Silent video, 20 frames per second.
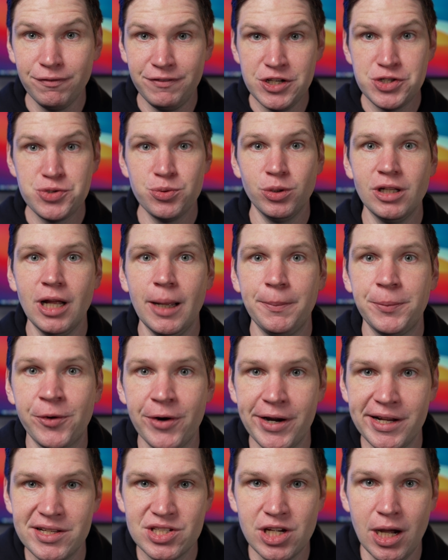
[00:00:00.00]
visual
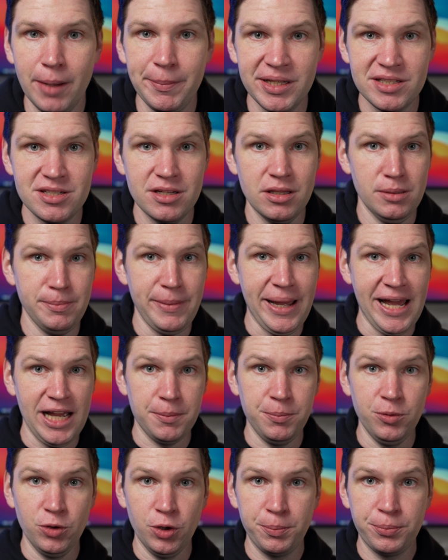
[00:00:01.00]
upgrades coming to the
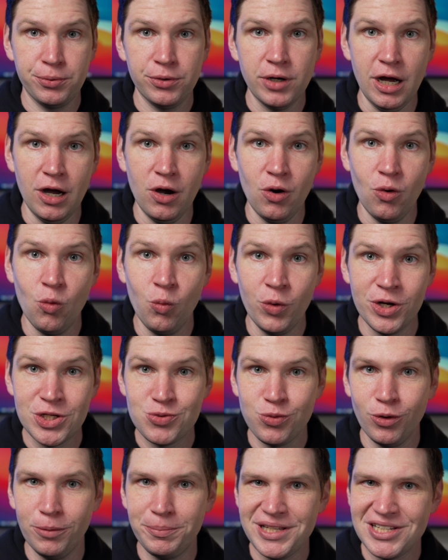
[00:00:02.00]
MacBook Pro,
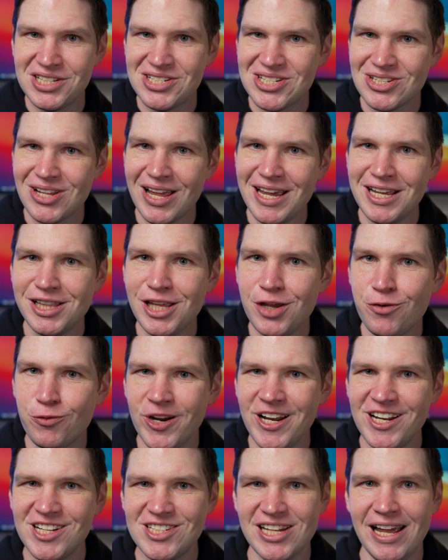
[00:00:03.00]
which will be slightly
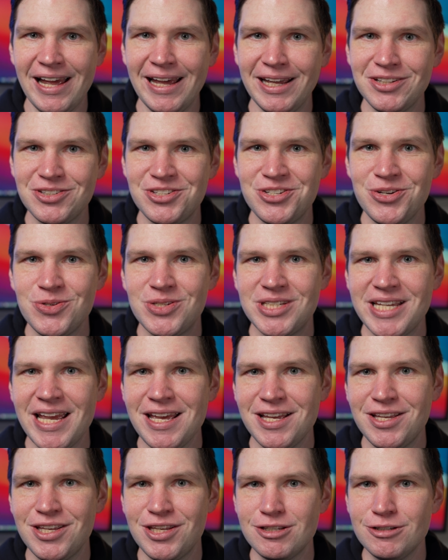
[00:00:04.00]
redesigned to
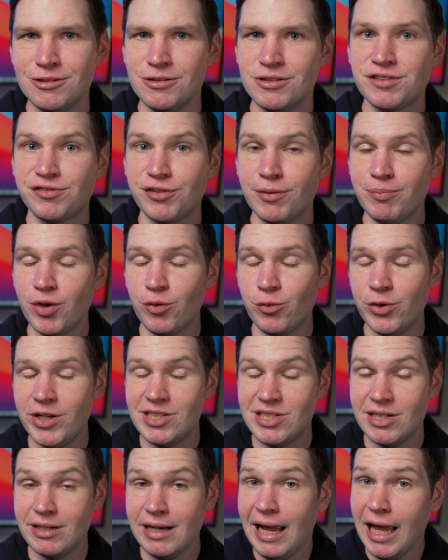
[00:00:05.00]
take cues from the
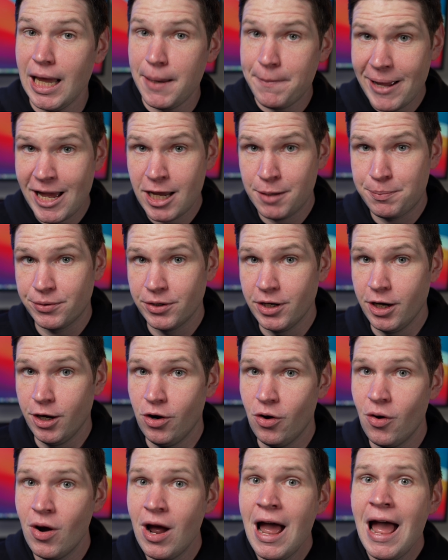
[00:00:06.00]
recent iPad
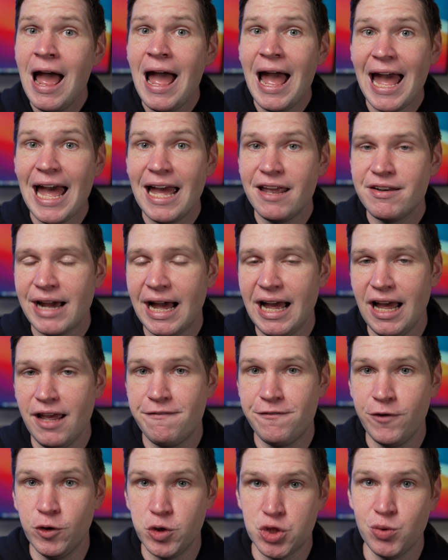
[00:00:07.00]
Pro and
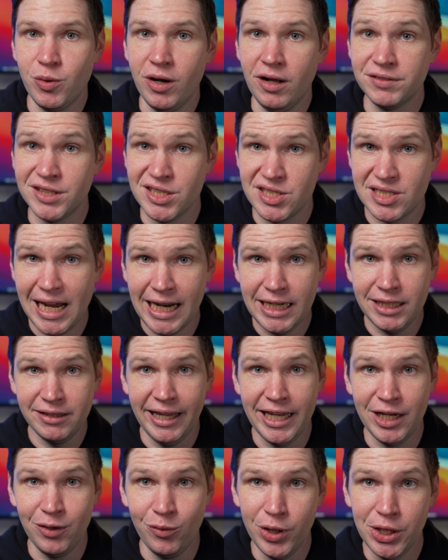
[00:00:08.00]
iPhone 12 design
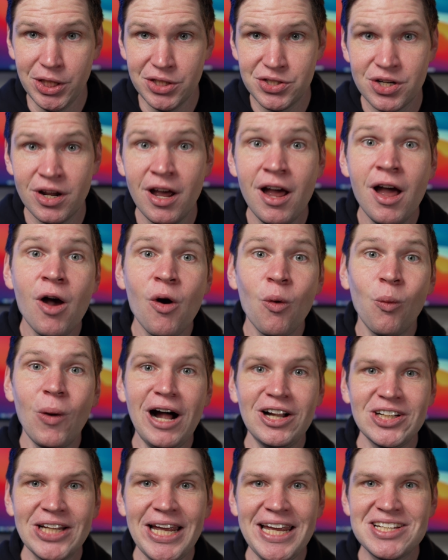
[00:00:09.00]
language.
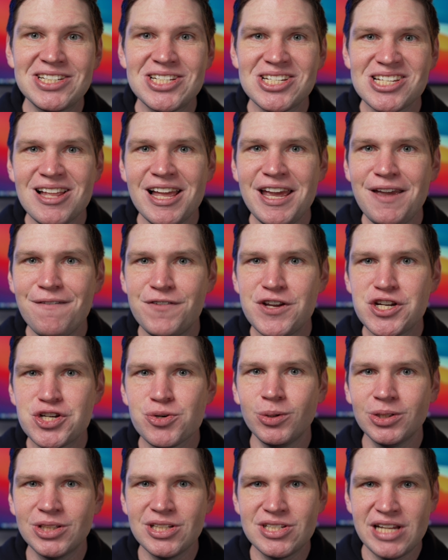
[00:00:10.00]
While a slight
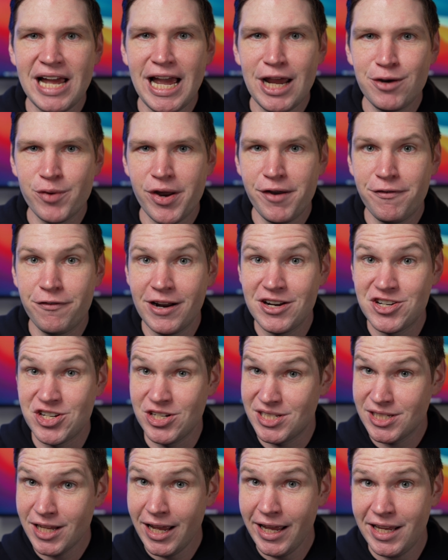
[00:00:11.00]
visual design refresh
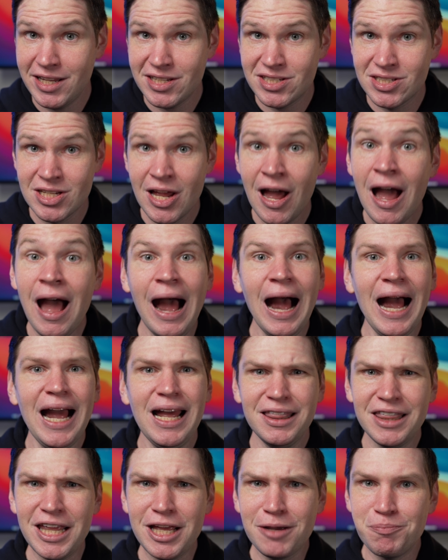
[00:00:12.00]
is nice,
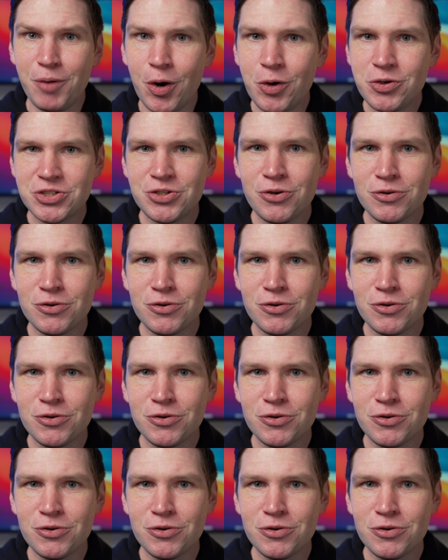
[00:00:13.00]
I think most